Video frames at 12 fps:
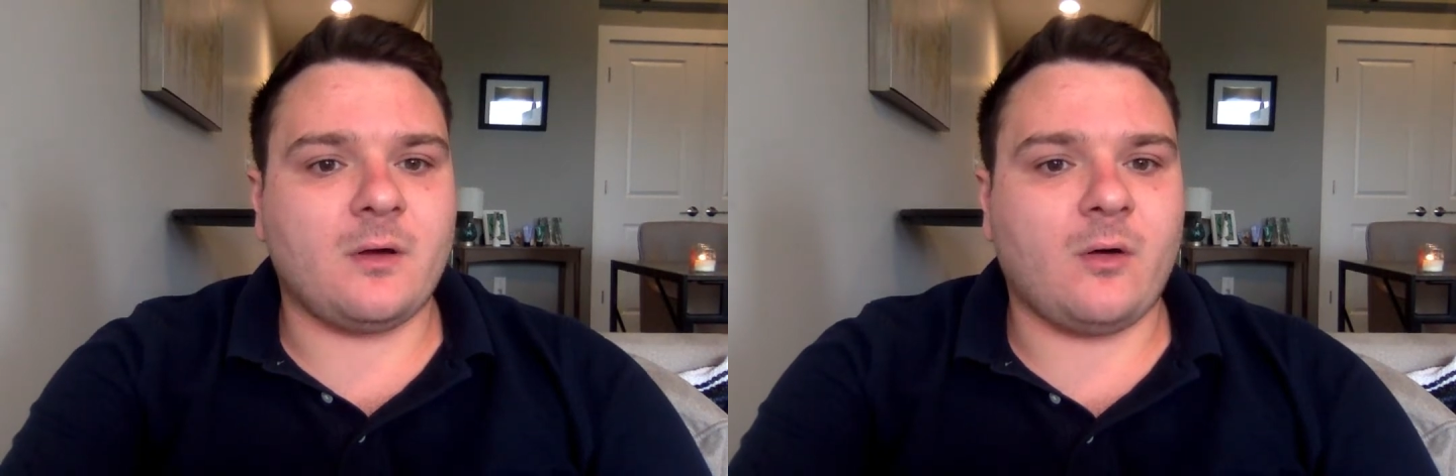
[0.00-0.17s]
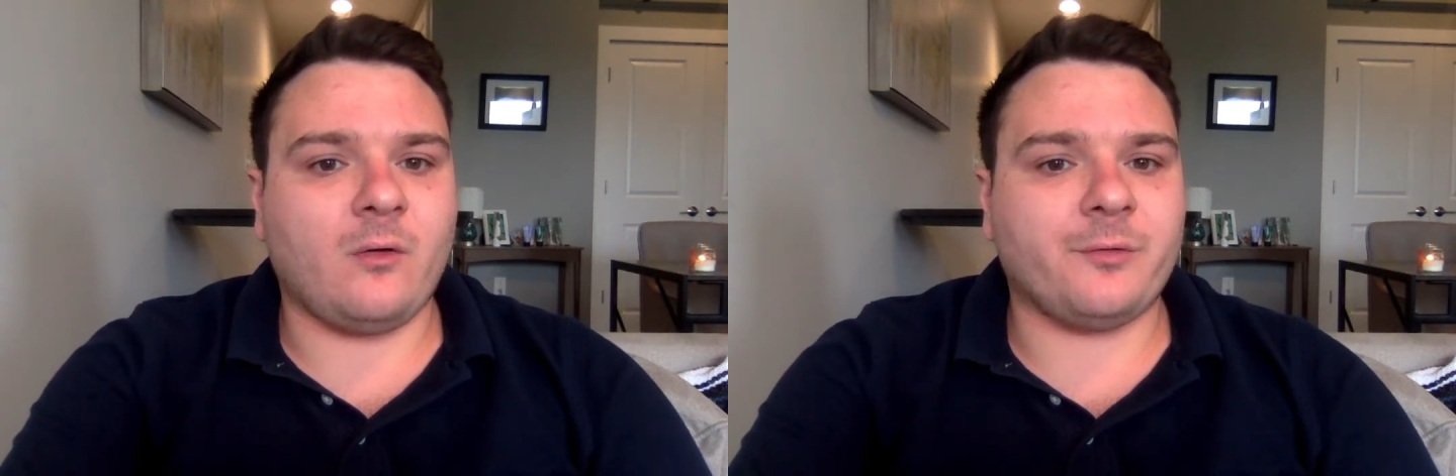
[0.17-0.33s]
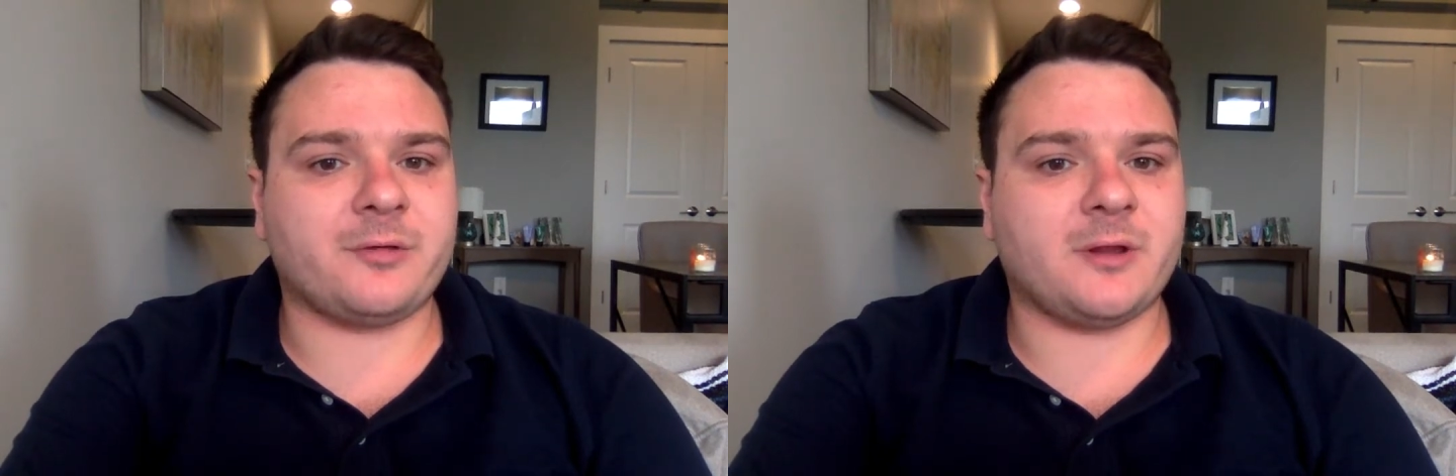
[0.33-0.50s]

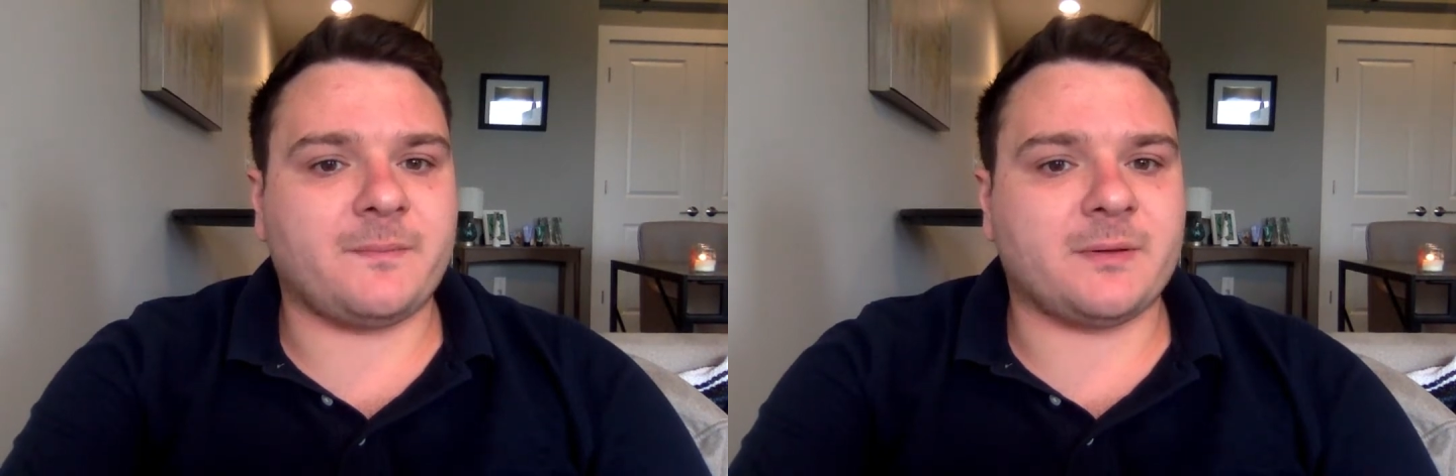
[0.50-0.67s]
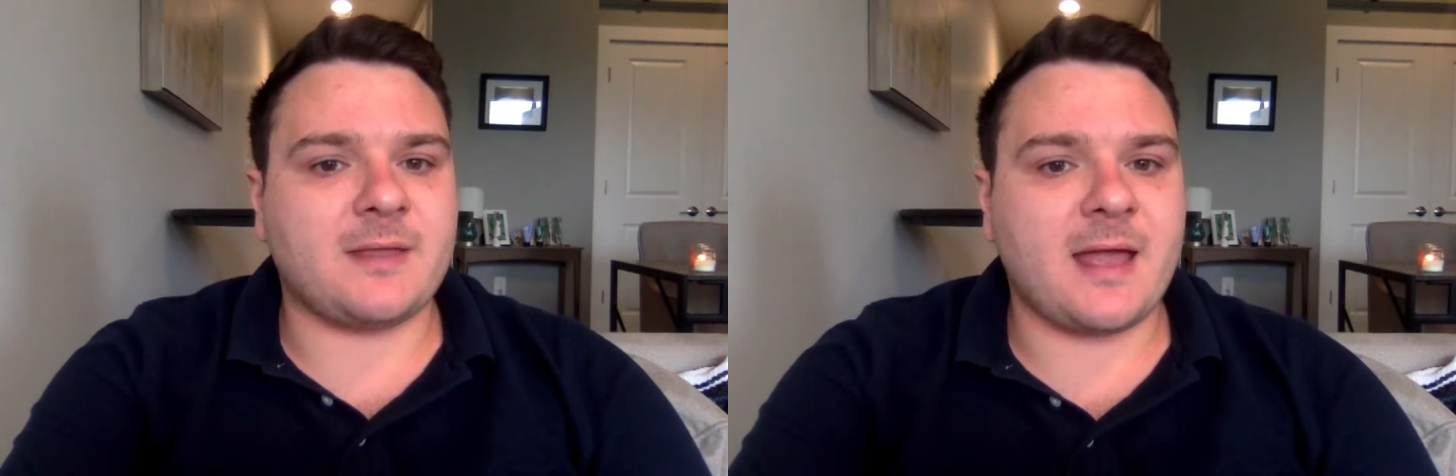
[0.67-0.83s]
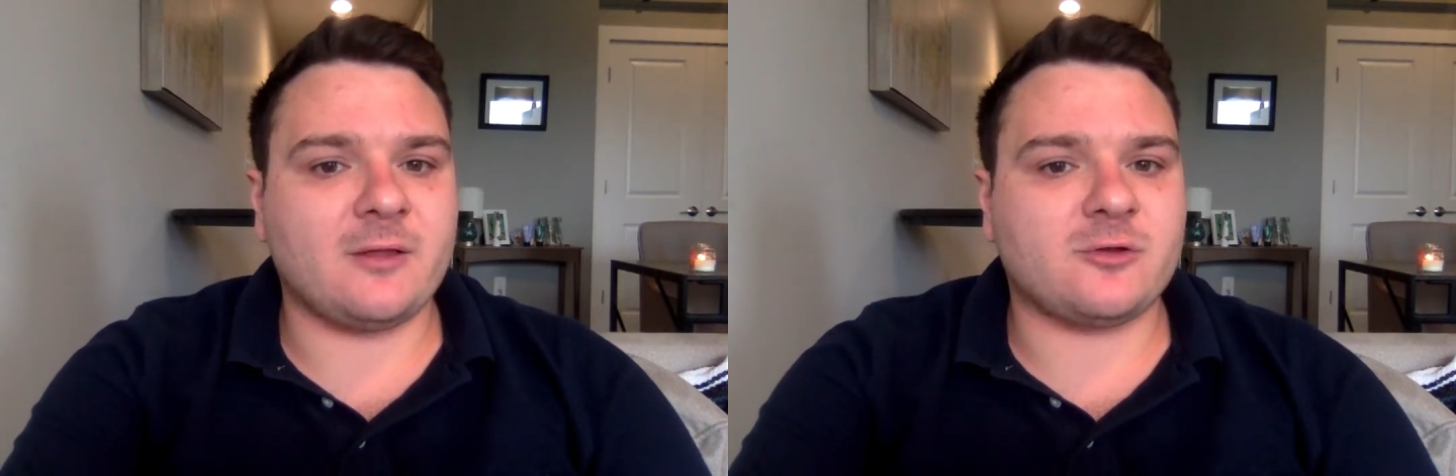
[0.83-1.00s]
holds the
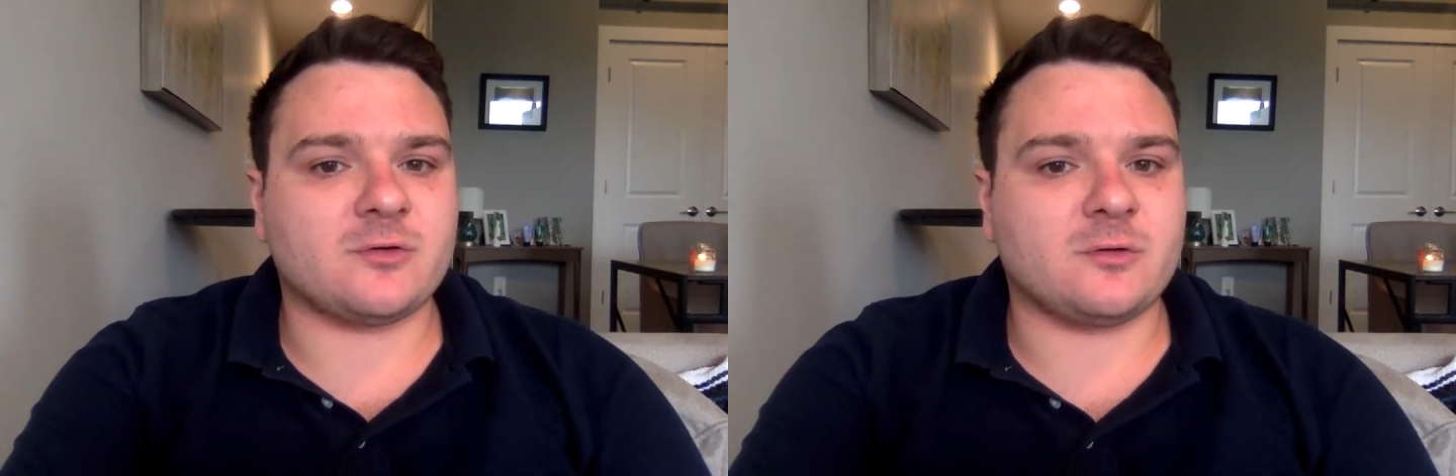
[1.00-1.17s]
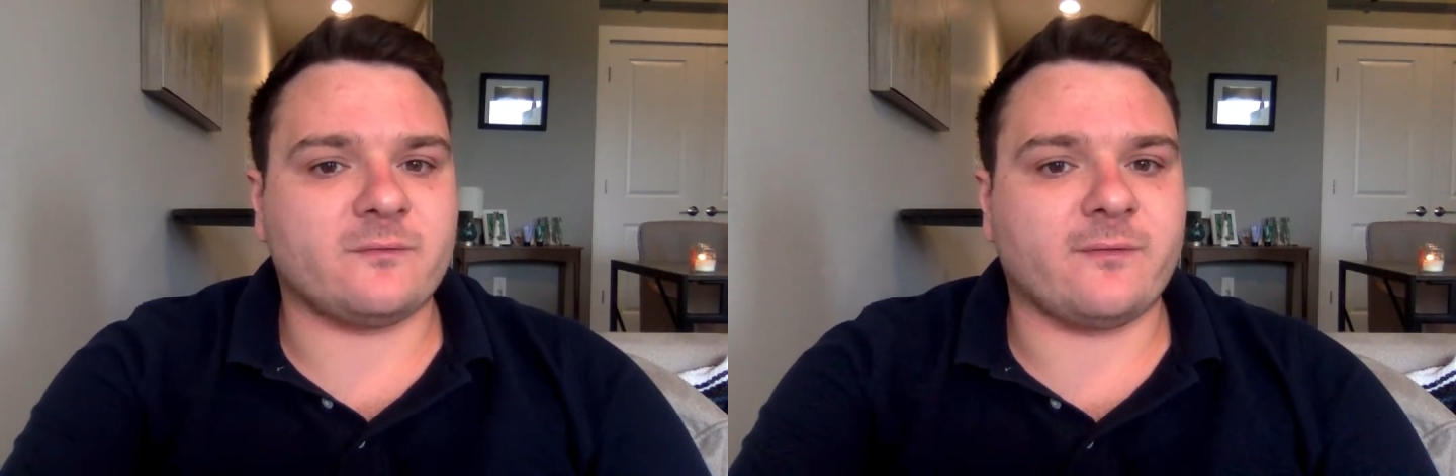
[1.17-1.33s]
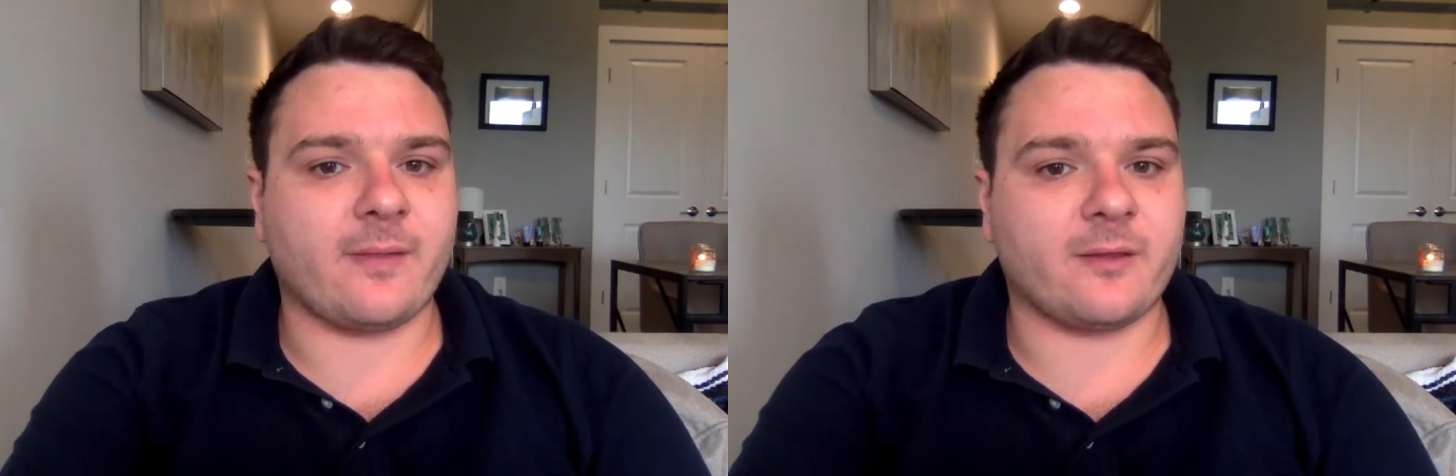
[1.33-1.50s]

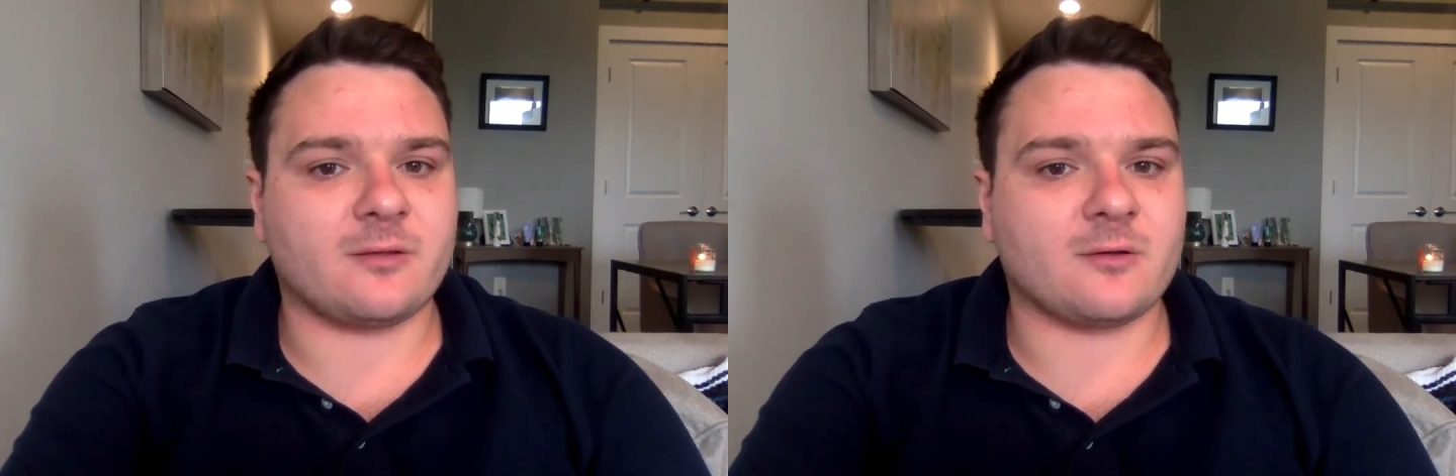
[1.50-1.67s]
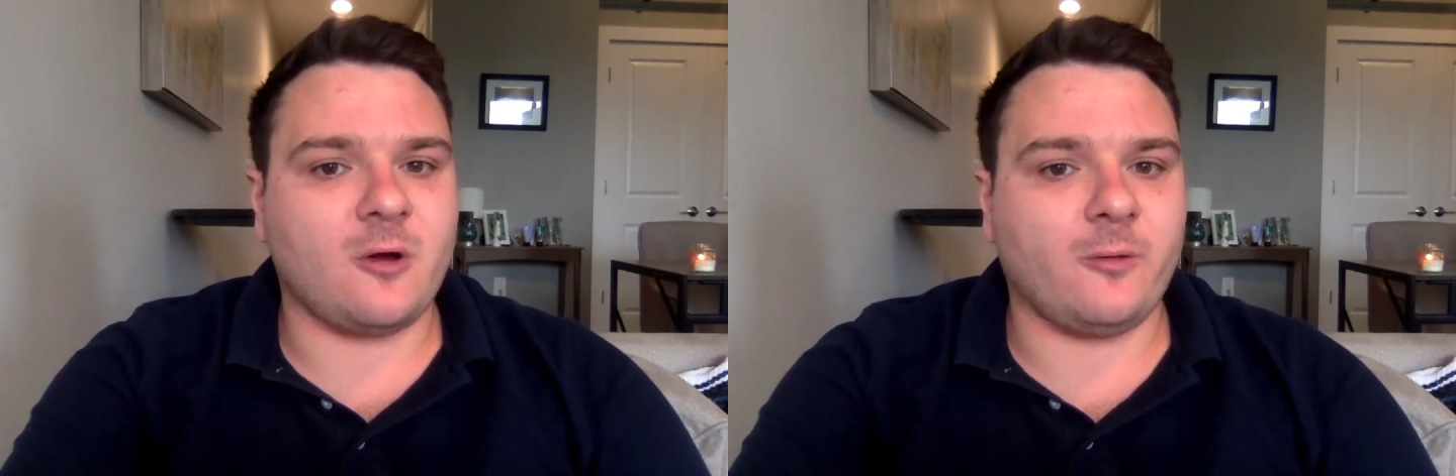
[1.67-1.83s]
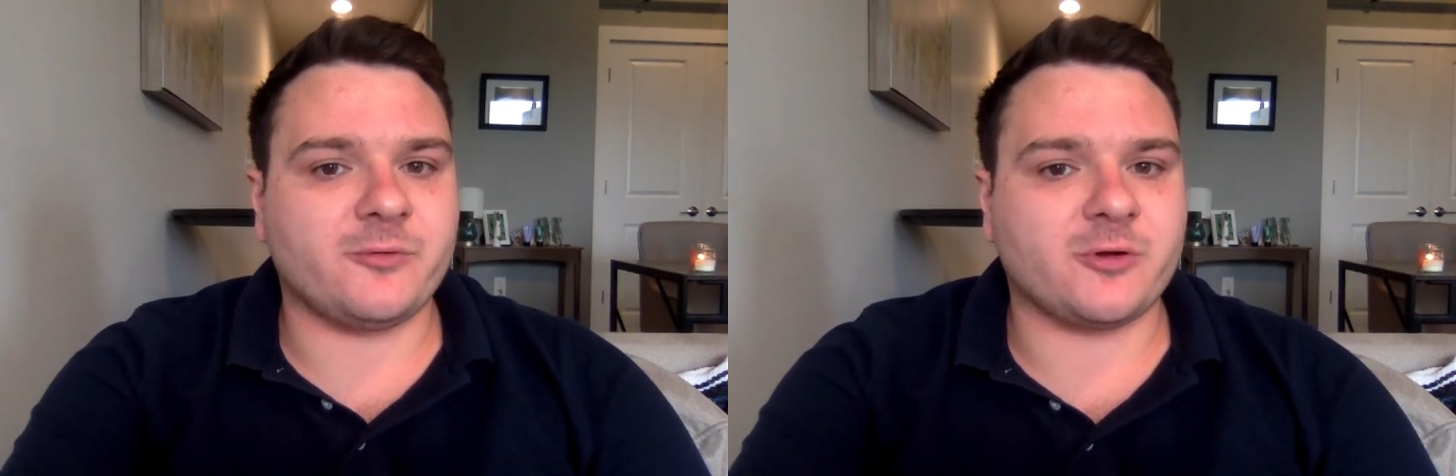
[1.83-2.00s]
potential for the
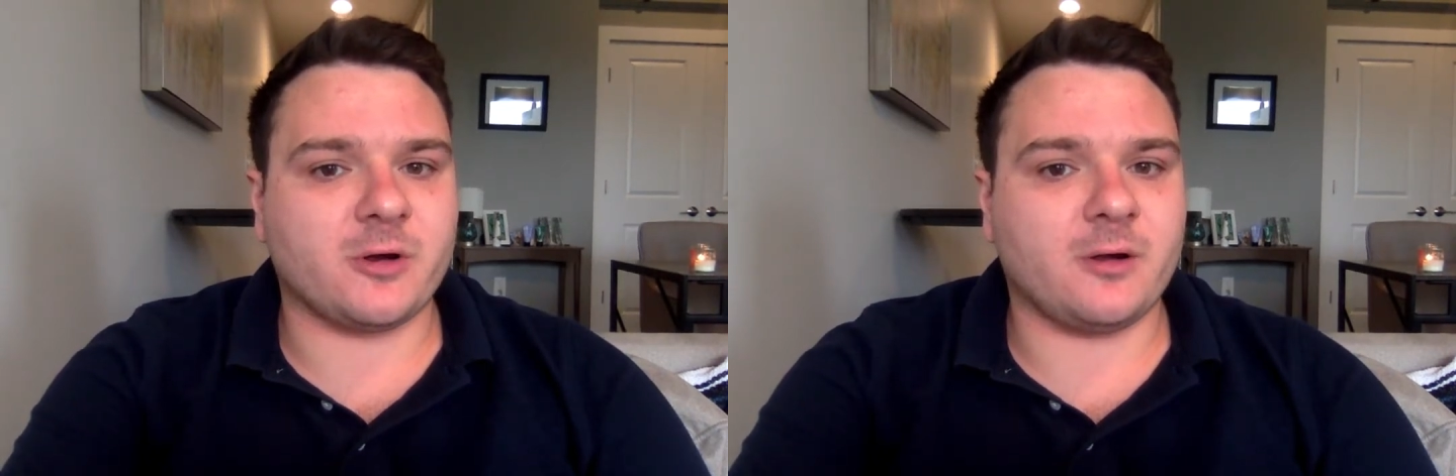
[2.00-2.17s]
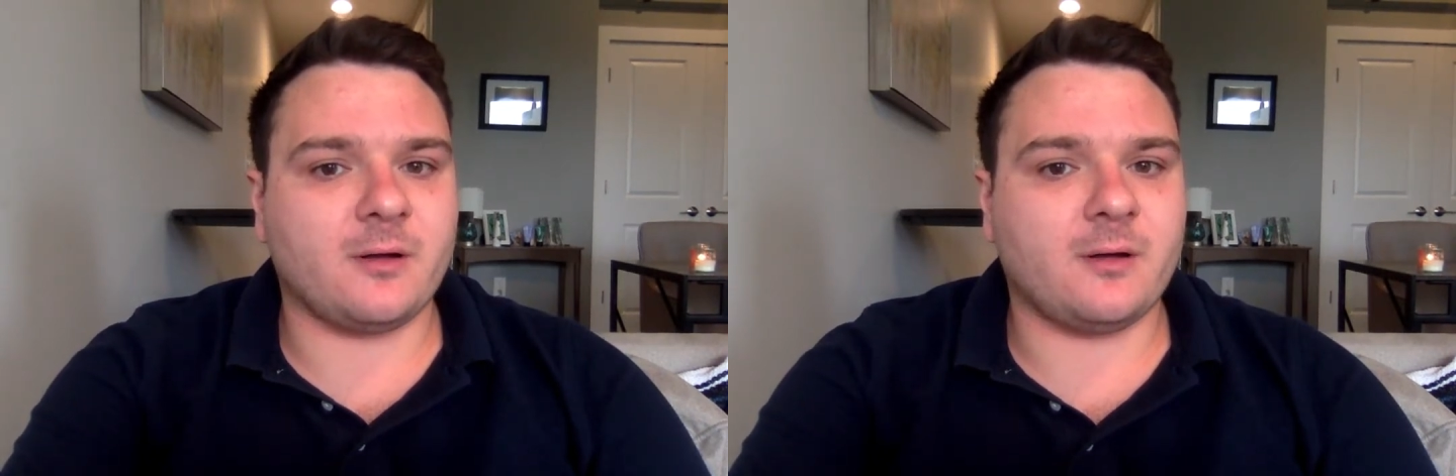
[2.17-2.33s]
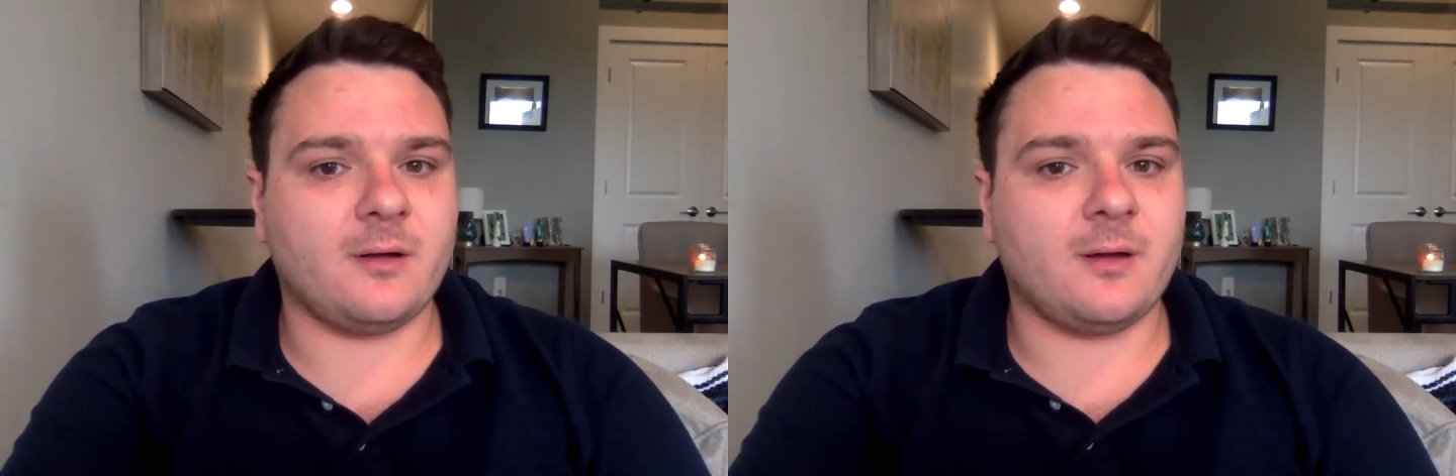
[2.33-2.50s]
sculpture